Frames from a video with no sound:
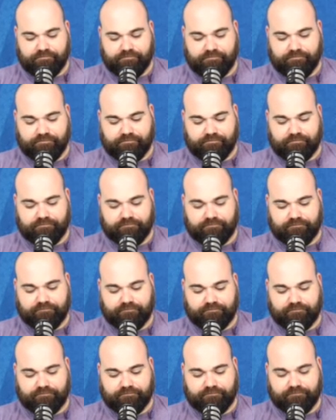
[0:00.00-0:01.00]

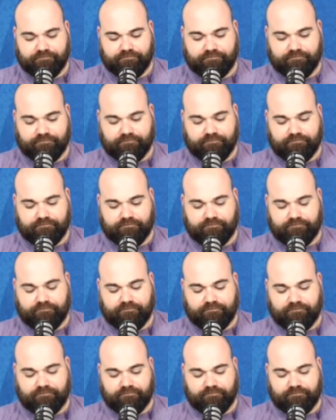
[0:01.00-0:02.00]

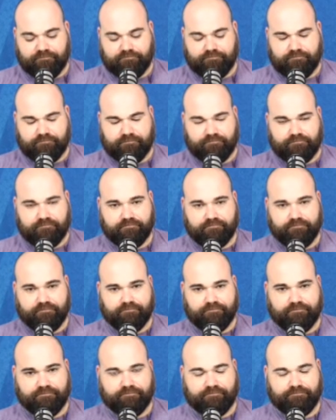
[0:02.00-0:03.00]

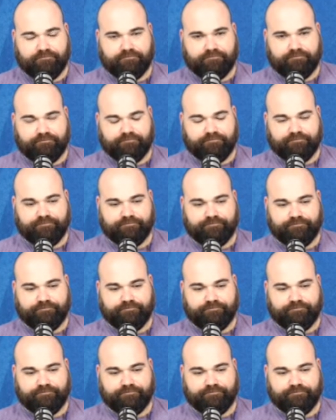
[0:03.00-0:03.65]
(silent)